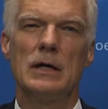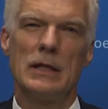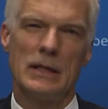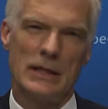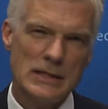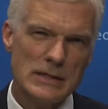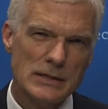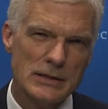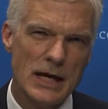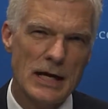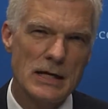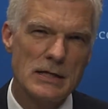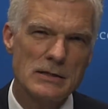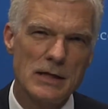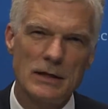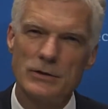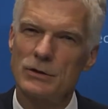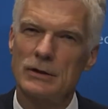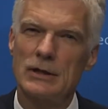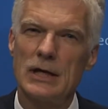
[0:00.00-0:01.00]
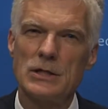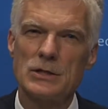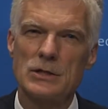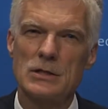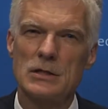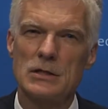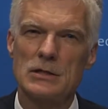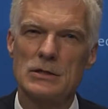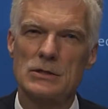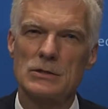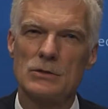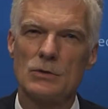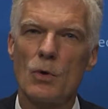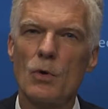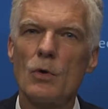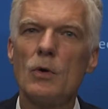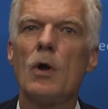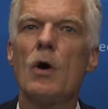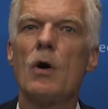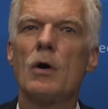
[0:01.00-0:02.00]
These days, education is no
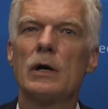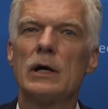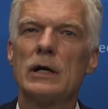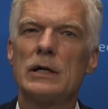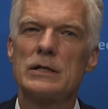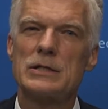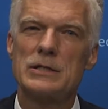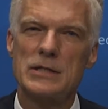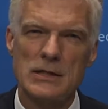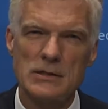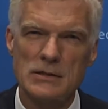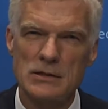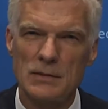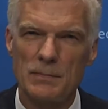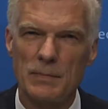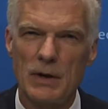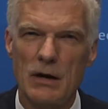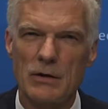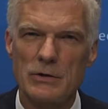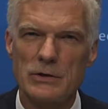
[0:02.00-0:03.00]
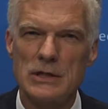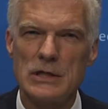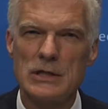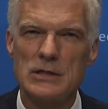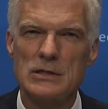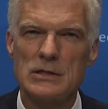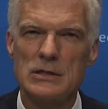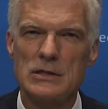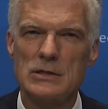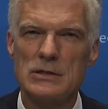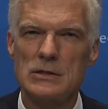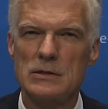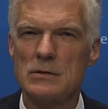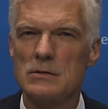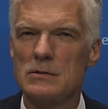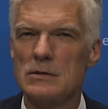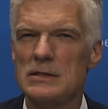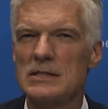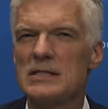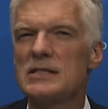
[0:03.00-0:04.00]
longer just about teaching
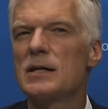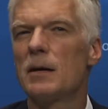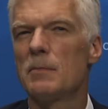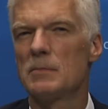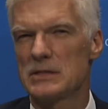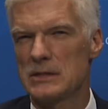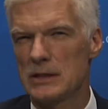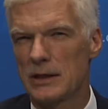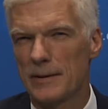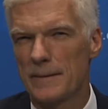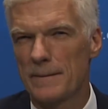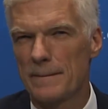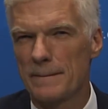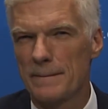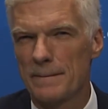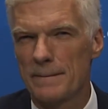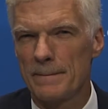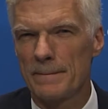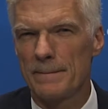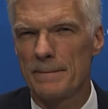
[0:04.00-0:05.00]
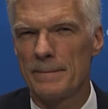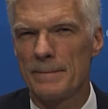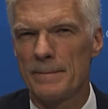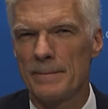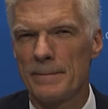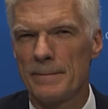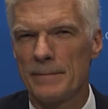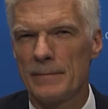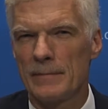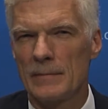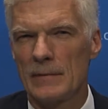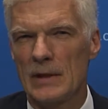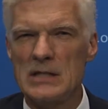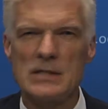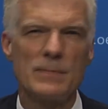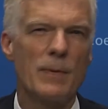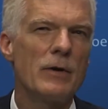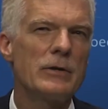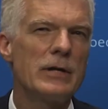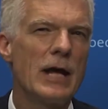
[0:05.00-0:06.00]
students something. It's
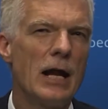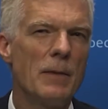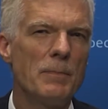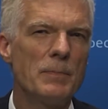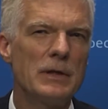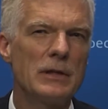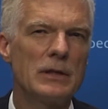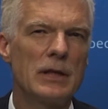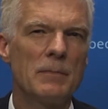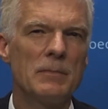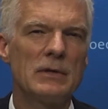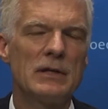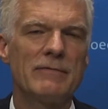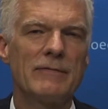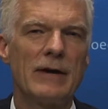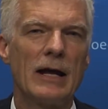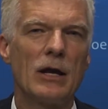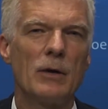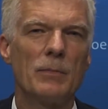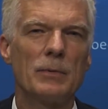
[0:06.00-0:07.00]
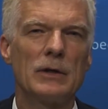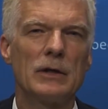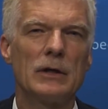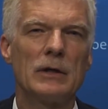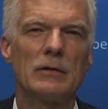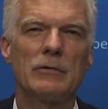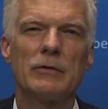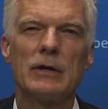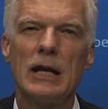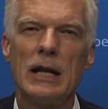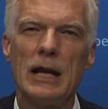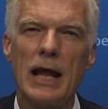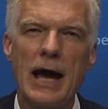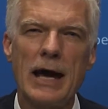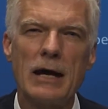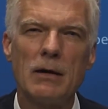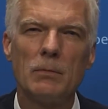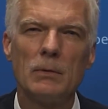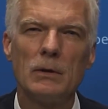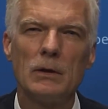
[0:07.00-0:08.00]
about helping them develop a
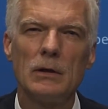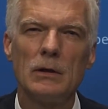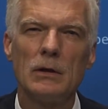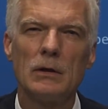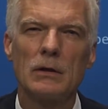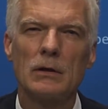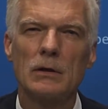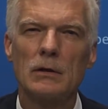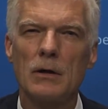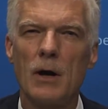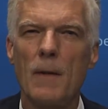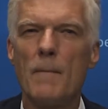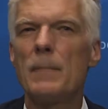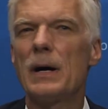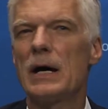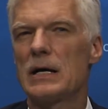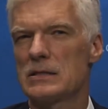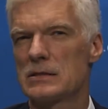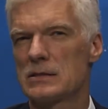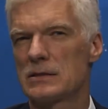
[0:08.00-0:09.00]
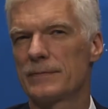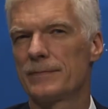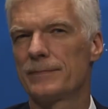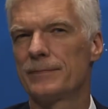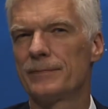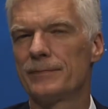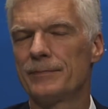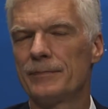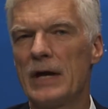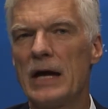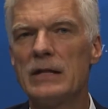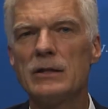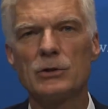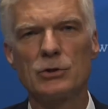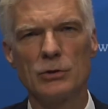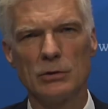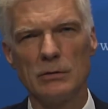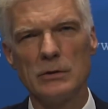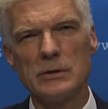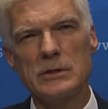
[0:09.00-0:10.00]
reliable compass and the
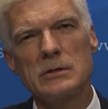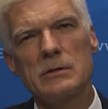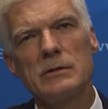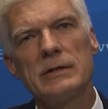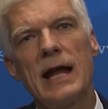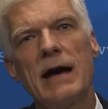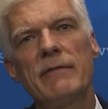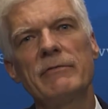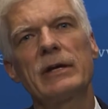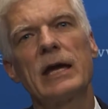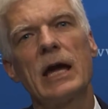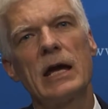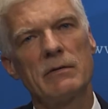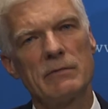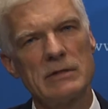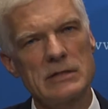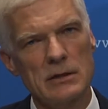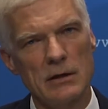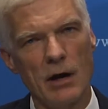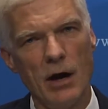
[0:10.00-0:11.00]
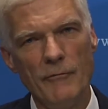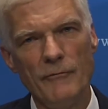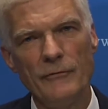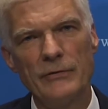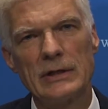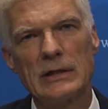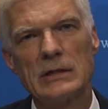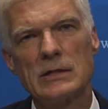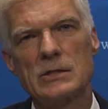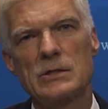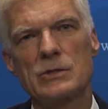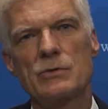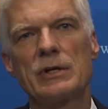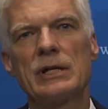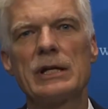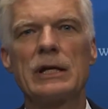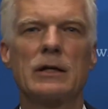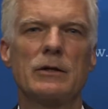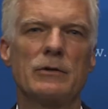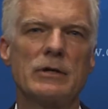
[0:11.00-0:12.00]
tools to navigate with confidence through an
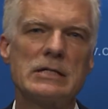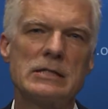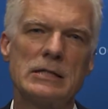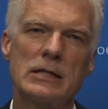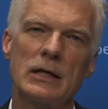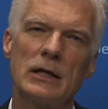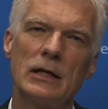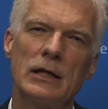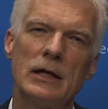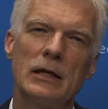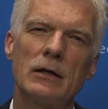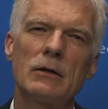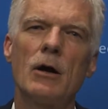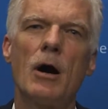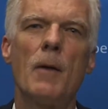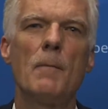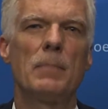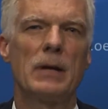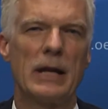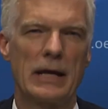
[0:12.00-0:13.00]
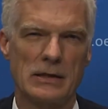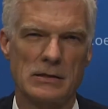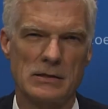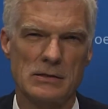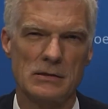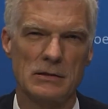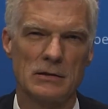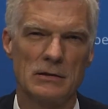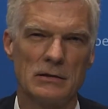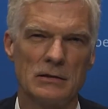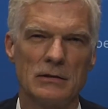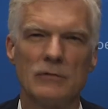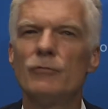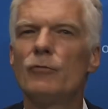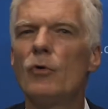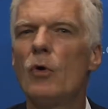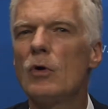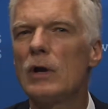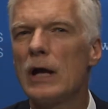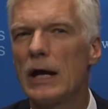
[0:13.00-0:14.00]
increasingly complex,
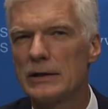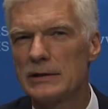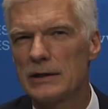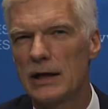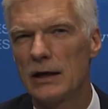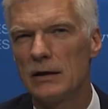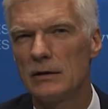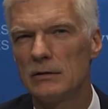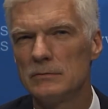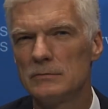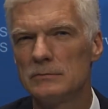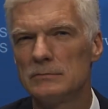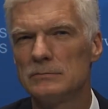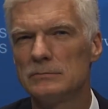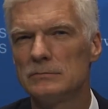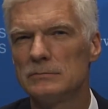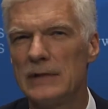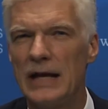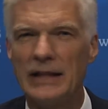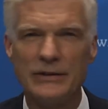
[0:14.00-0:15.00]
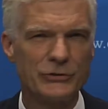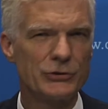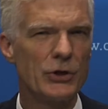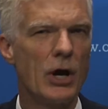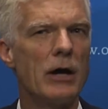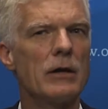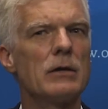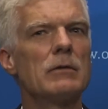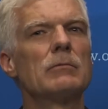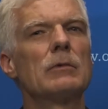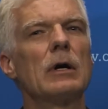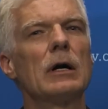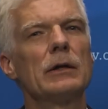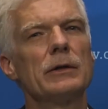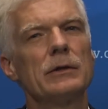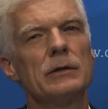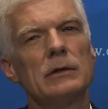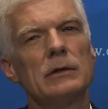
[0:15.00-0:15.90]
volatile, uncertain world.